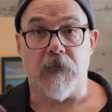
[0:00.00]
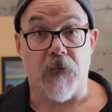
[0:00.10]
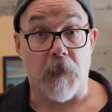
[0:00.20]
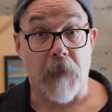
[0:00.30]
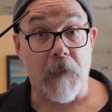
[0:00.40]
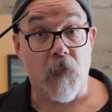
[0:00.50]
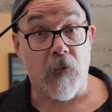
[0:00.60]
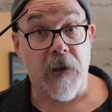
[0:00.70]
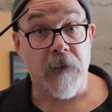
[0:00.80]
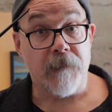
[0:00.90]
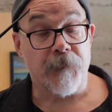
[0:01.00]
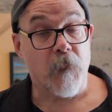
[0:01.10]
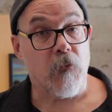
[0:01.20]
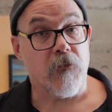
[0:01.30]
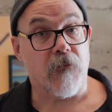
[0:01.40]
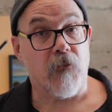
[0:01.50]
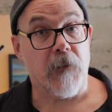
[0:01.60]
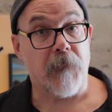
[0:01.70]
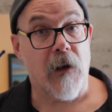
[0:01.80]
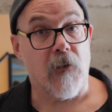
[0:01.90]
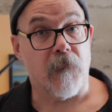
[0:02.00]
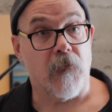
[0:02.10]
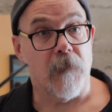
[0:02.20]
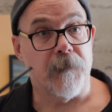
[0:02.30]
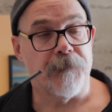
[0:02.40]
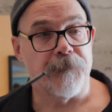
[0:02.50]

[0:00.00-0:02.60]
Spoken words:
their memory, which is very powerful